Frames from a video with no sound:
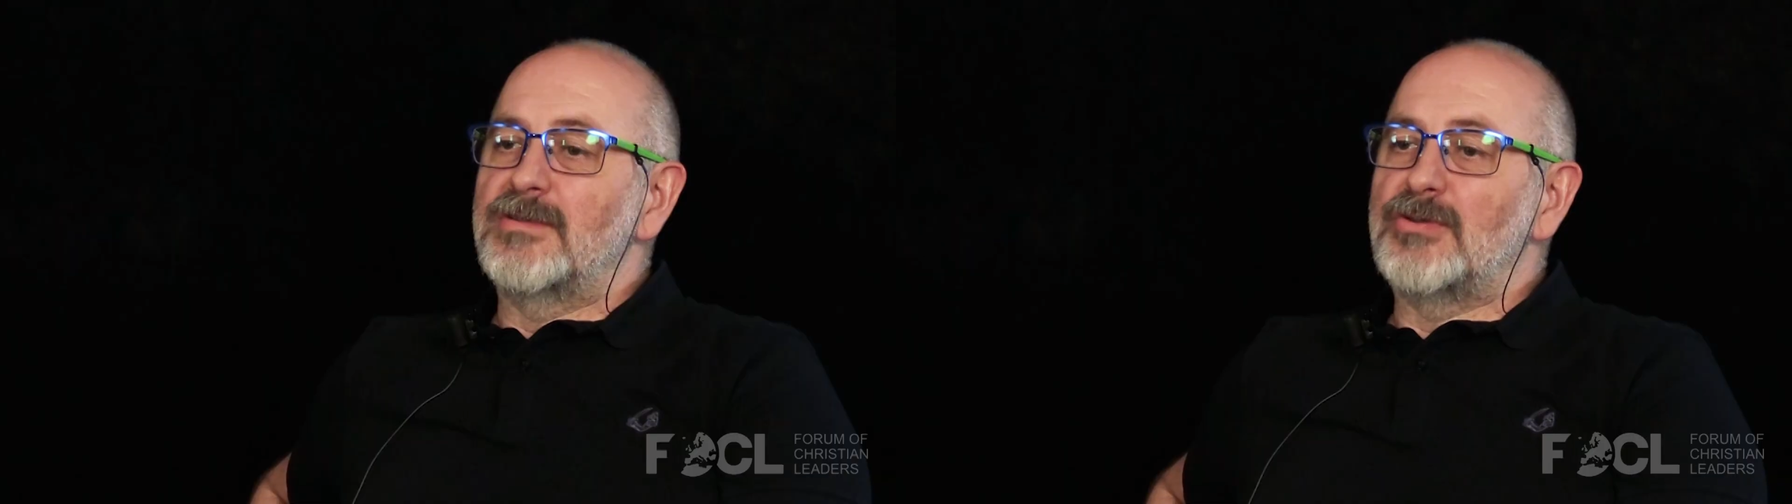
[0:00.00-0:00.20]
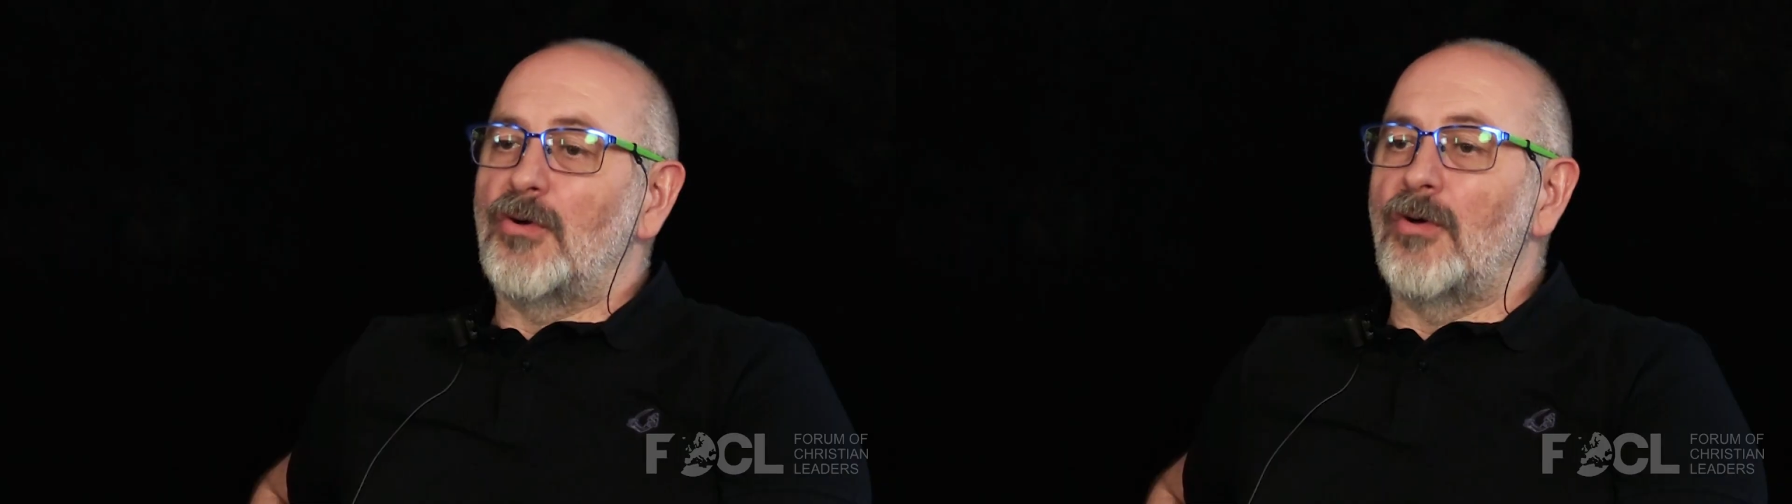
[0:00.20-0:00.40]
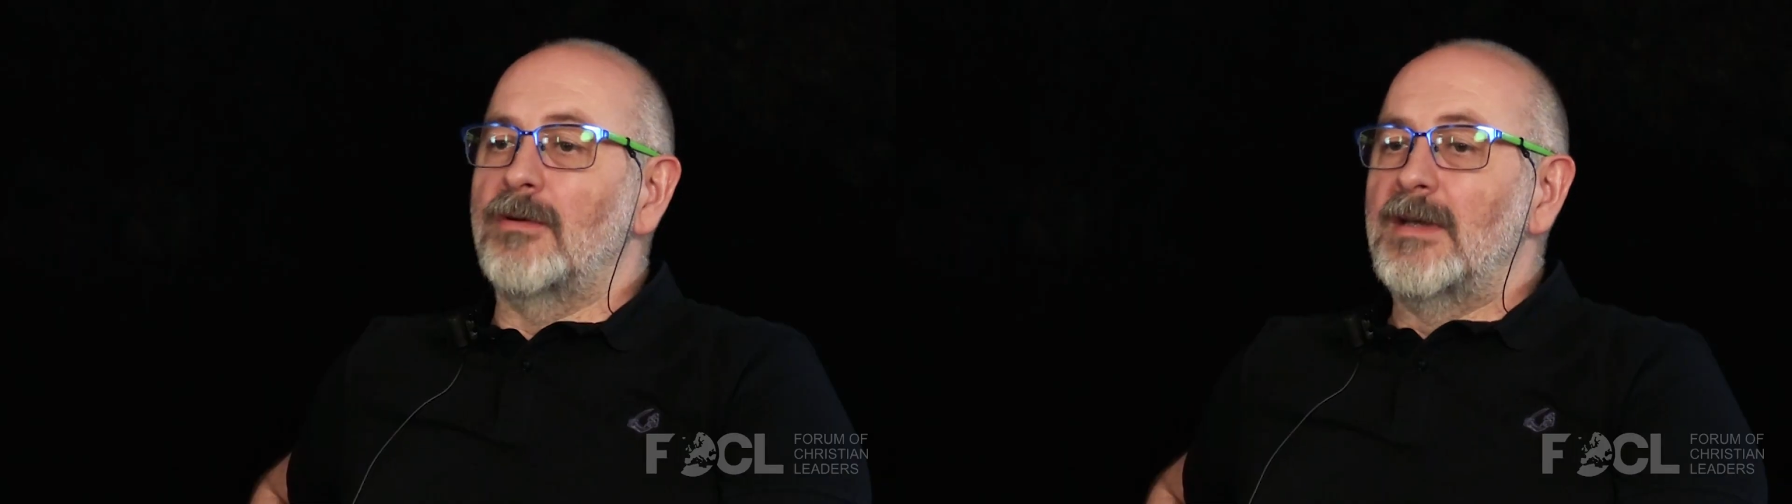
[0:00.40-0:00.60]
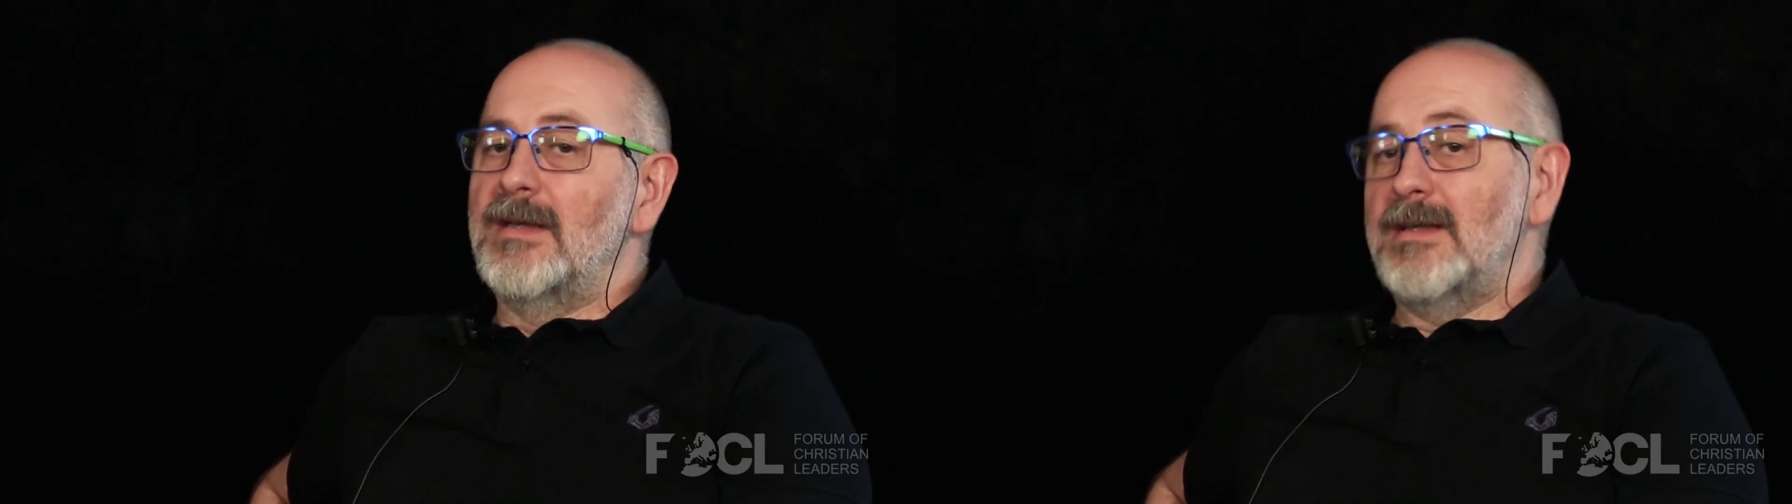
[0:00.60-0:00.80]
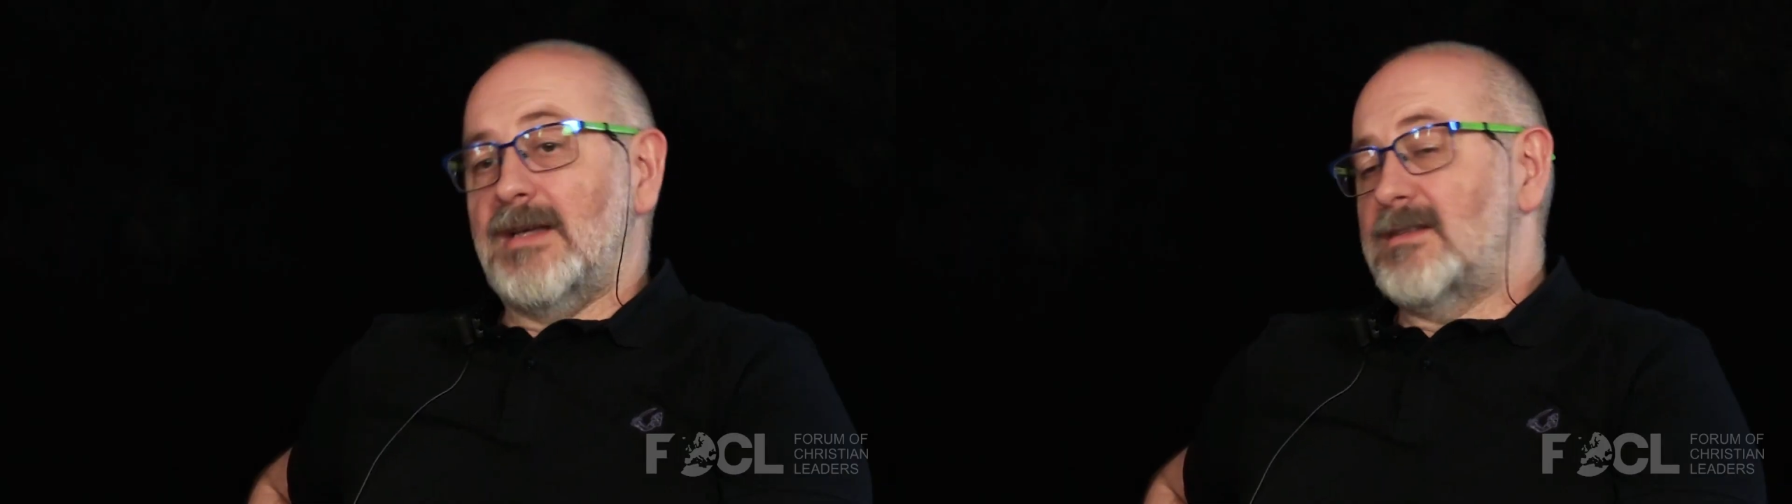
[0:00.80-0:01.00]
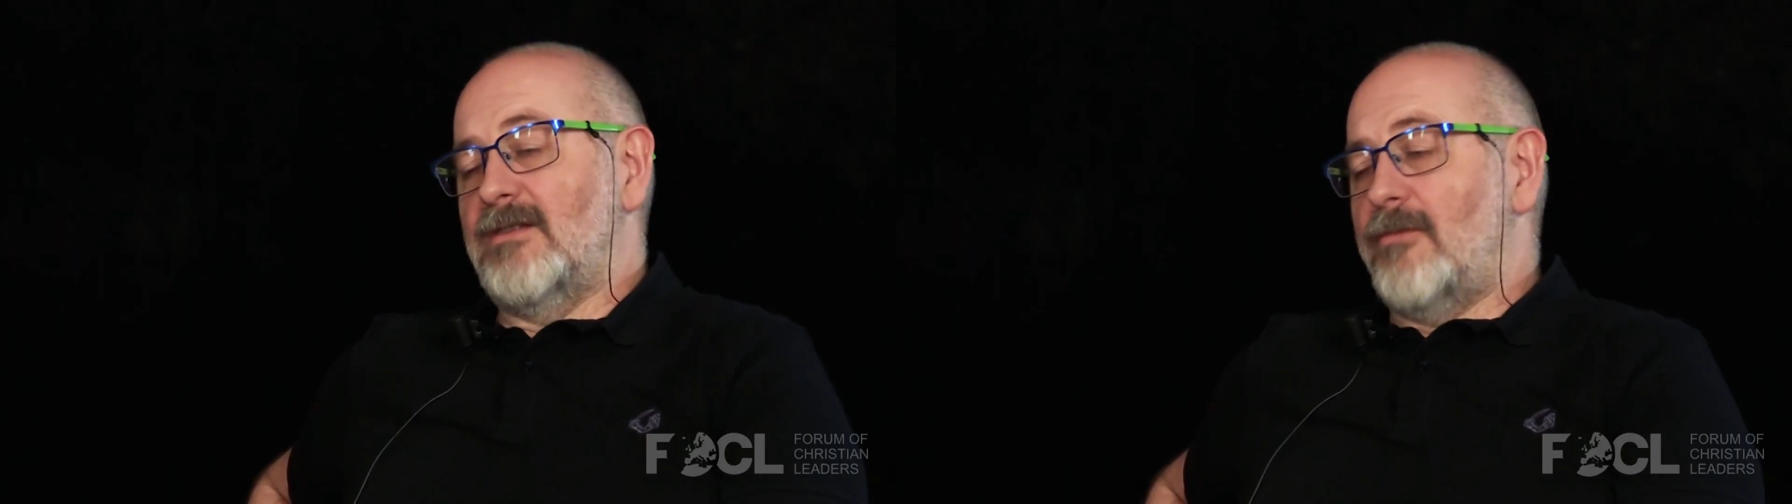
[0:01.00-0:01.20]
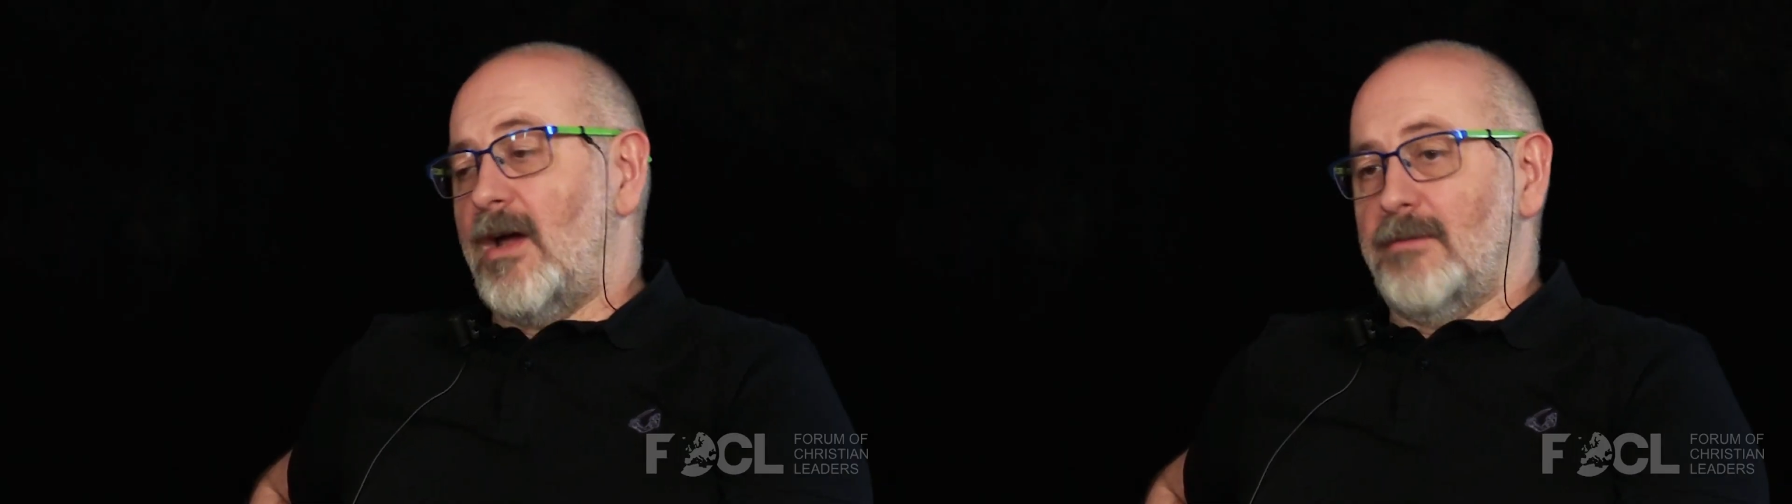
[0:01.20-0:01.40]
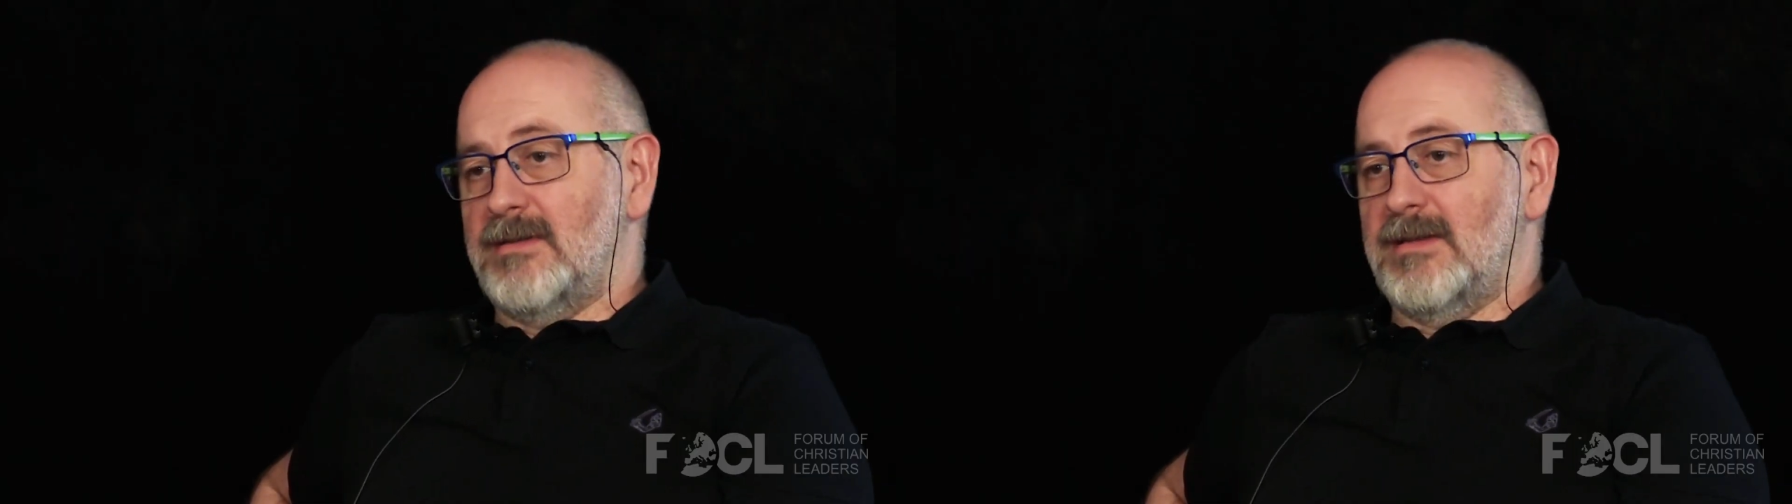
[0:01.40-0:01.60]
So in that
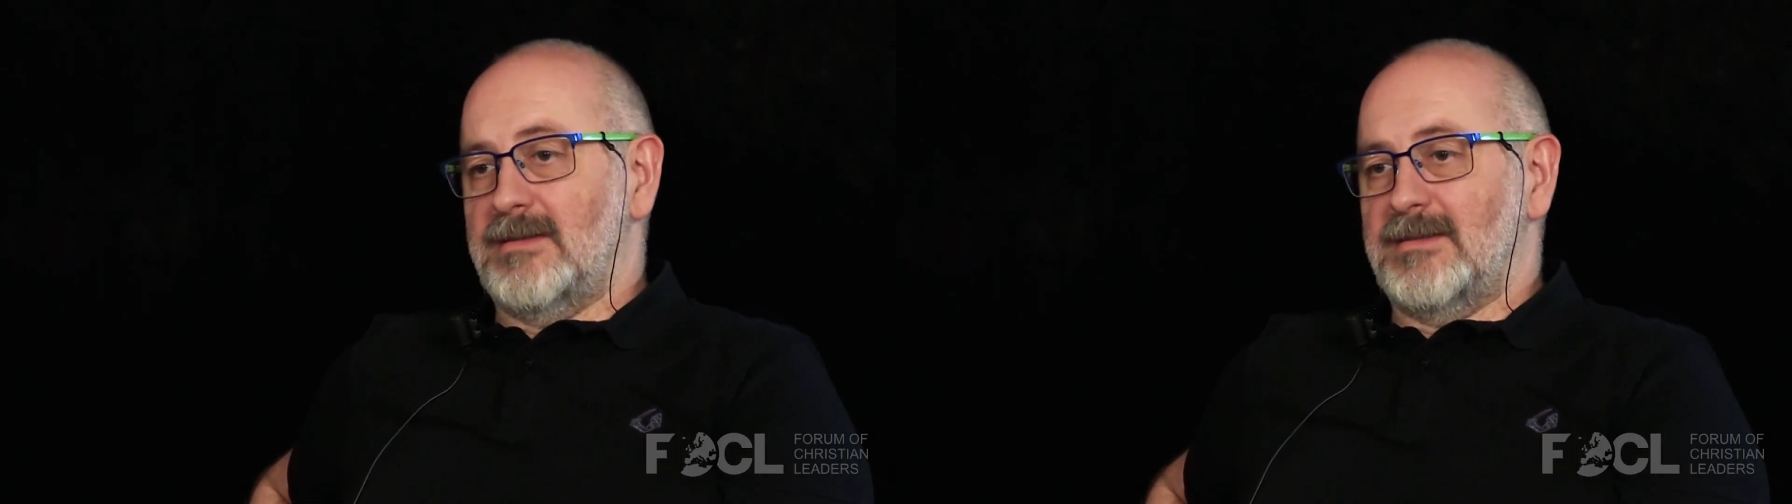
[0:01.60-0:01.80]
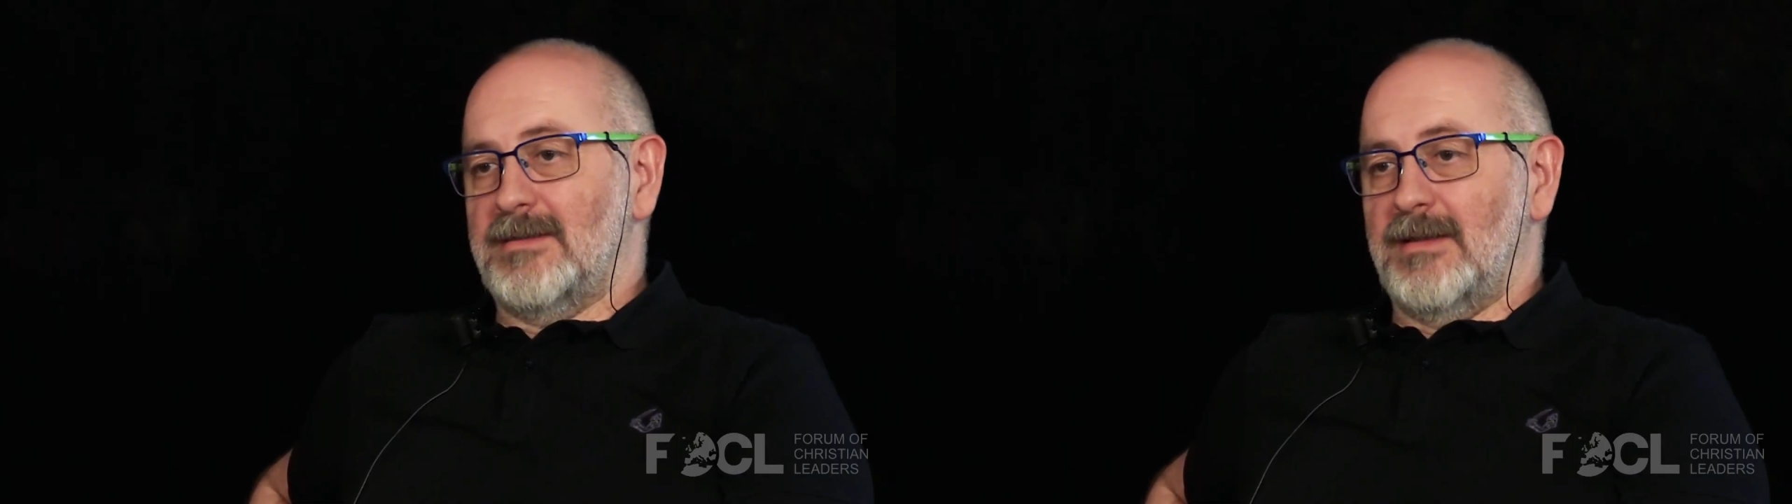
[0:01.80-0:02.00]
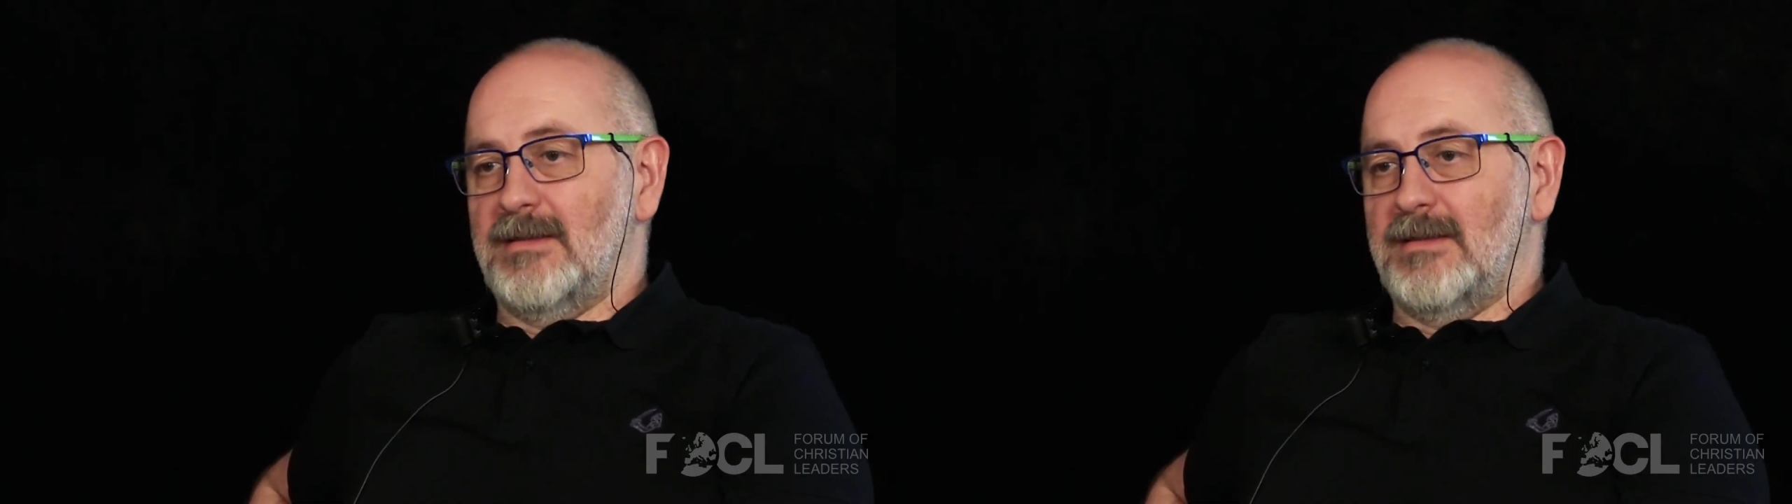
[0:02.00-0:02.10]
environment, uh, it's